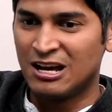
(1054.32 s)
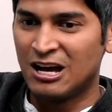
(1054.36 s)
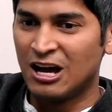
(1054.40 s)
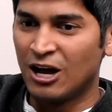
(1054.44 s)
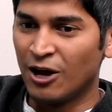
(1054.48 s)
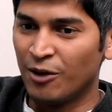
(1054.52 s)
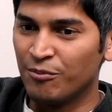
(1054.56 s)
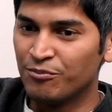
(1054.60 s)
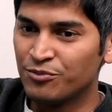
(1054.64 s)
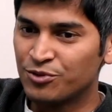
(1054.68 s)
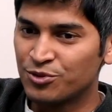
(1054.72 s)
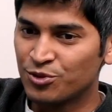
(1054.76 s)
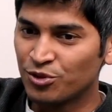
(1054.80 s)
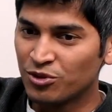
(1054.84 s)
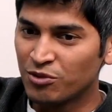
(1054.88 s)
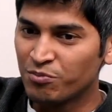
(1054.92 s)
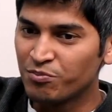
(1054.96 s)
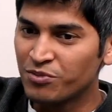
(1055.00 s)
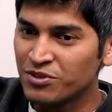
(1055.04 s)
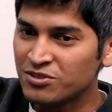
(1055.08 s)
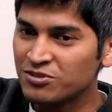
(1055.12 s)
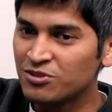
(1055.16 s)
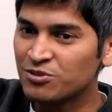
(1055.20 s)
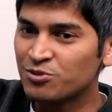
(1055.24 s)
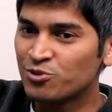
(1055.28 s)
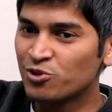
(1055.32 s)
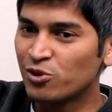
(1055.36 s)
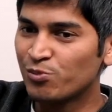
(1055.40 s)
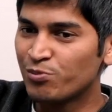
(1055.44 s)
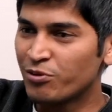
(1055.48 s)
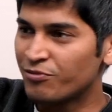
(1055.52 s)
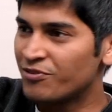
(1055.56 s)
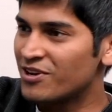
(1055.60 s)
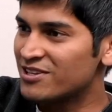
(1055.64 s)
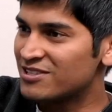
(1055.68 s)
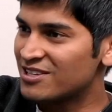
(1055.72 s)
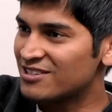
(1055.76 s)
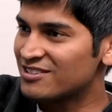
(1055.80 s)
So the business school
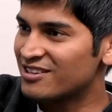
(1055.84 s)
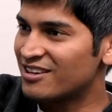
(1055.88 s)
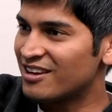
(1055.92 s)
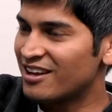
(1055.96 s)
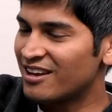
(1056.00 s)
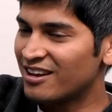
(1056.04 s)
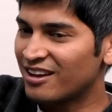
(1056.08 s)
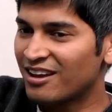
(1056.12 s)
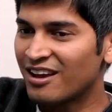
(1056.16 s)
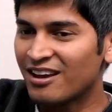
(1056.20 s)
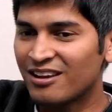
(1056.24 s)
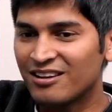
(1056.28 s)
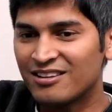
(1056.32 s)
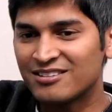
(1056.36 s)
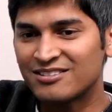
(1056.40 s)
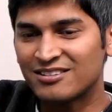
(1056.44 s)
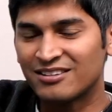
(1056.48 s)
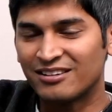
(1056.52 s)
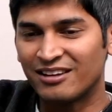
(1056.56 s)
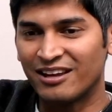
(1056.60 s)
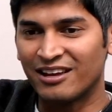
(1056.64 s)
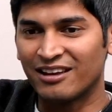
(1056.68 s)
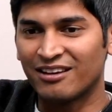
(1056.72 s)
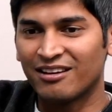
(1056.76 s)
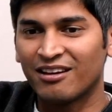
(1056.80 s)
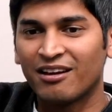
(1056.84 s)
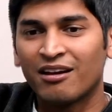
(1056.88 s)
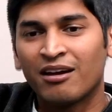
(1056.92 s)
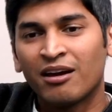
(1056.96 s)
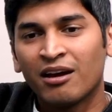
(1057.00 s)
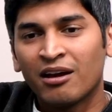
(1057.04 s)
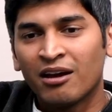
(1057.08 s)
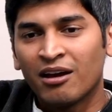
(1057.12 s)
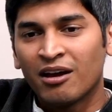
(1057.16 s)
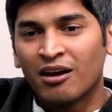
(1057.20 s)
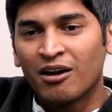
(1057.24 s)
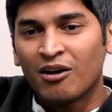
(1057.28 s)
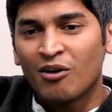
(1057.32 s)
professors are like, hey, listen, like,
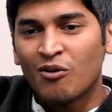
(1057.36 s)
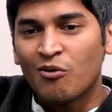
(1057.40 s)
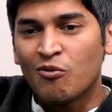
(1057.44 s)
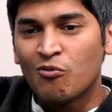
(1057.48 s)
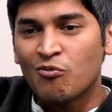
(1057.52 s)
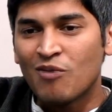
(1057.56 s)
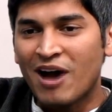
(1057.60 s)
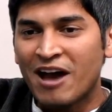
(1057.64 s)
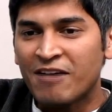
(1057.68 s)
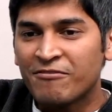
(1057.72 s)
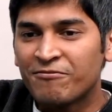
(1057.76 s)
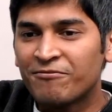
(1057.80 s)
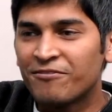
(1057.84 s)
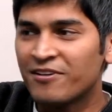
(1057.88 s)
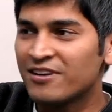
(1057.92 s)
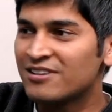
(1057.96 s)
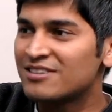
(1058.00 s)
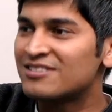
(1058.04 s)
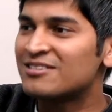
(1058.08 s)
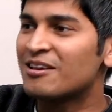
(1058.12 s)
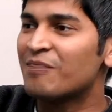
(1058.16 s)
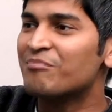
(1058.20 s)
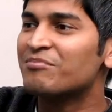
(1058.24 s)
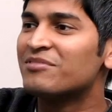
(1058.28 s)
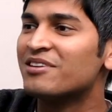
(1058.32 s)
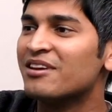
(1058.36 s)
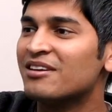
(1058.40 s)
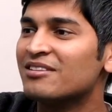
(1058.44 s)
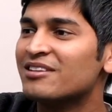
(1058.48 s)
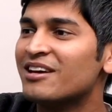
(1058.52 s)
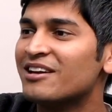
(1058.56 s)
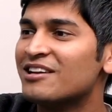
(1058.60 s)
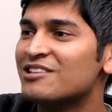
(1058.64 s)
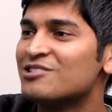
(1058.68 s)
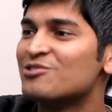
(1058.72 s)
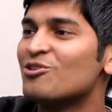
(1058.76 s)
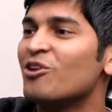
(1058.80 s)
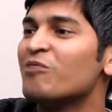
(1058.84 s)
why fix something that
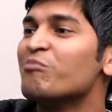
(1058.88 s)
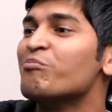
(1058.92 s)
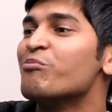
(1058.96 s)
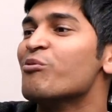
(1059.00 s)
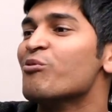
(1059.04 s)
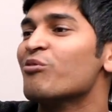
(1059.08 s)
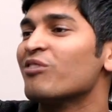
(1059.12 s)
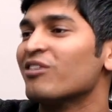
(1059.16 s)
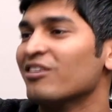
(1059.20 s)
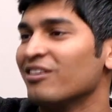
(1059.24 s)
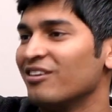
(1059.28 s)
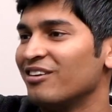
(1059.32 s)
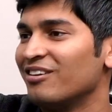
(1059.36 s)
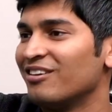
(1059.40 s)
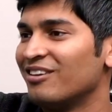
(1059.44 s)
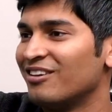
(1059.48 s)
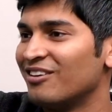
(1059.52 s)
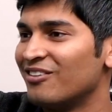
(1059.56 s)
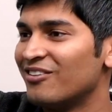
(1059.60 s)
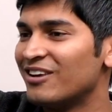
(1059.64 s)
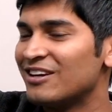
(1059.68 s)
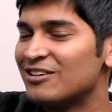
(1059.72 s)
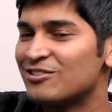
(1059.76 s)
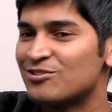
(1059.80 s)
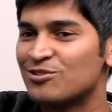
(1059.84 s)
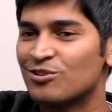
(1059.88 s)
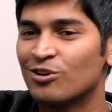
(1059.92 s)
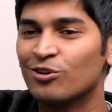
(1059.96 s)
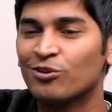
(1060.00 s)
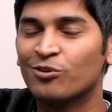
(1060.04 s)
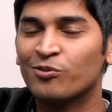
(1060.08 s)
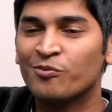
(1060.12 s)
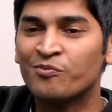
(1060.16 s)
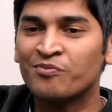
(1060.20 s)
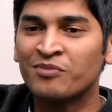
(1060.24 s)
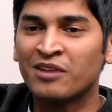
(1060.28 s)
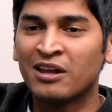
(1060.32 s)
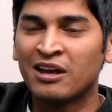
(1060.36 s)
is not broken, right? So
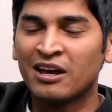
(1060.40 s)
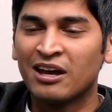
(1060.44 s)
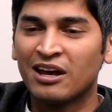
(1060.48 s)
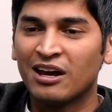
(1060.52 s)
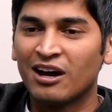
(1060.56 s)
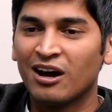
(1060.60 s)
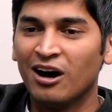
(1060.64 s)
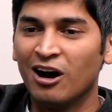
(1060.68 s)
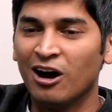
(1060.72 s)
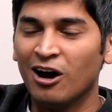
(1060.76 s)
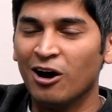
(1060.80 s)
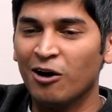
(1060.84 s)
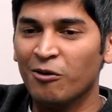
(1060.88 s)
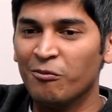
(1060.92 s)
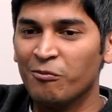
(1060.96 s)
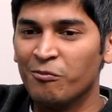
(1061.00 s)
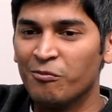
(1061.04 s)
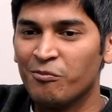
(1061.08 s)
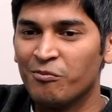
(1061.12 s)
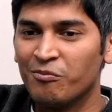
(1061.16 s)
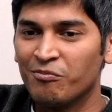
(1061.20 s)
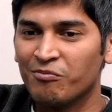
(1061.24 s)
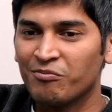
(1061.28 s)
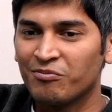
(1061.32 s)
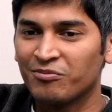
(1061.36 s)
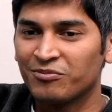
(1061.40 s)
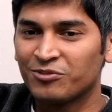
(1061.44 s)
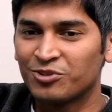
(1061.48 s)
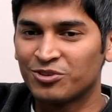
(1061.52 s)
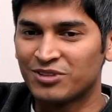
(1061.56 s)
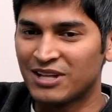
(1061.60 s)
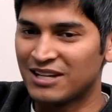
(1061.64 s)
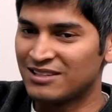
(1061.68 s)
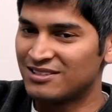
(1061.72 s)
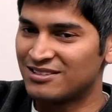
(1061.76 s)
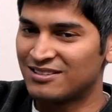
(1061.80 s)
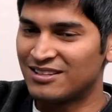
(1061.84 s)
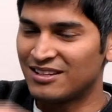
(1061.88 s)

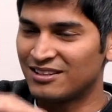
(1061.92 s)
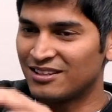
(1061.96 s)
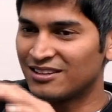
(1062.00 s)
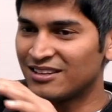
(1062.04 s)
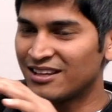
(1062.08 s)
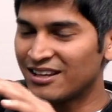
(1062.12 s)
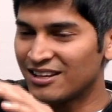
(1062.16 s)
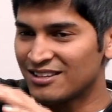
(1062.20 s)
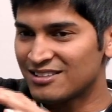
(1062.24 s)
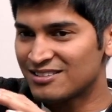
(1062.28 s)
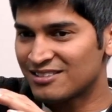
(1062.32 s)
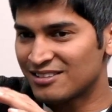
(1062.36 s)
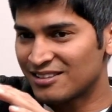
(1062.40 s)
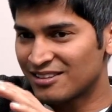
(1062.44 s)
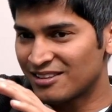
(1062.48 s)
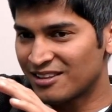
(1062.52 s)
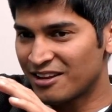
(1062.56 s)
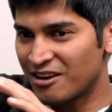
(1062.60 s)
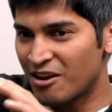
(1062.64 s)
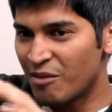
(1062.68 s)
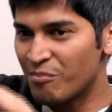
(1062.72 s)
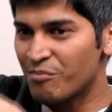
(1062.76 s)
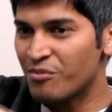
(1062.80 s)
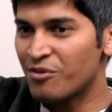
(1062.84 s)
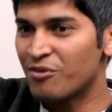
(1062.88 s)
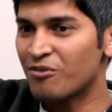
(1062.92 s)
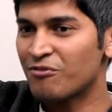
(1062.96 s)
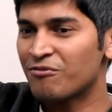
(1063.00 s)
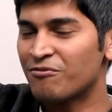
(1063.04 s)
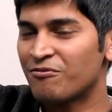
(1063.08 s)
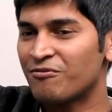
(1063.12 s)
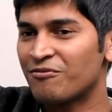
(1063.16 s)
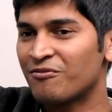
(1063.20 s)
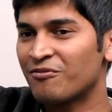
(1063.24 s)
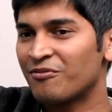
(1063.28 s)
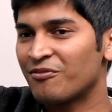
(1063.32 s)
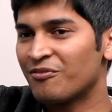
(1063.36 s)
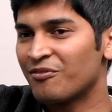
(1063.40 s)
that's the thing is the number of
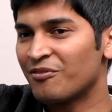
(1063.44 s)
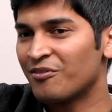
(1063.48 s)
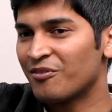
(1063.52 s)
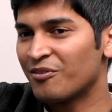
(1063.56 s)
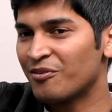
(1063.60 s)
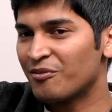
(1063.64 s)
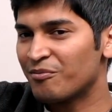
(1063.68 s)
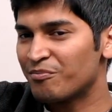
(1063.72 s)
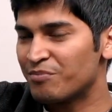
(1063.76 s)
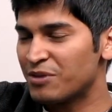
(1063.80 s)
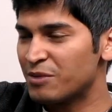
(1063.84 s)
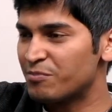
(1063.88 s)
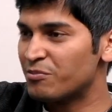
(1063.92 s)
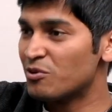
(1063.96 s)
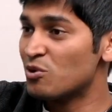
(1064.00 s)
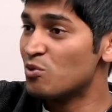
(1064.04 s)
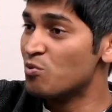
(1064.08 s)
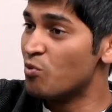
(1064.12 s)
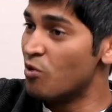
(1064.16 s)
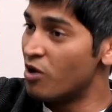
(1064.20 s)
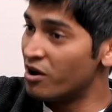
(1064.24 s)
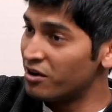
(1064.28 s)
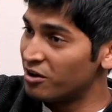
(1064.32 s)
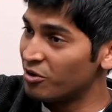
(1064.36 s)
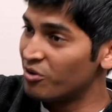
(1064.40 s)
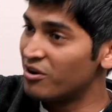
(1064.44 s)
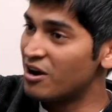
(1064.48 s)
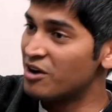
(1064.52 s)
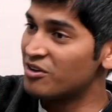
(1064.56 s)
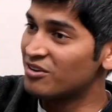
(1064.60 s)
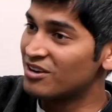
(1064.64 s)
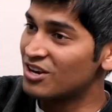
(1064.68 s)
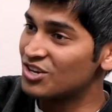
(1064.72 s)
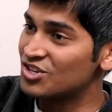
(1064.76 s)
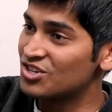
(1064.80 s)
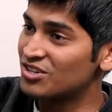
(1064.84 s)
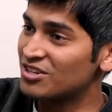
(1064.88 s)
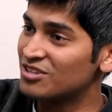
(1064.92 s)
people who want a good
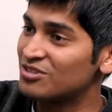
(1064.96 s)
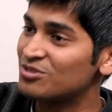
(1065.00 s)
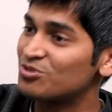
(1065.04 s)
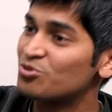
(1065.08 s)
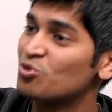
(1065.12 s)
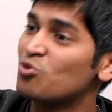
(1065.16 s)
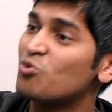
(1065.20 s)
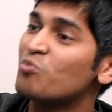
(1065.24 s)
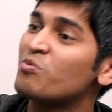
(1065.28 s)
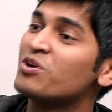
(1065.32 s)
education is so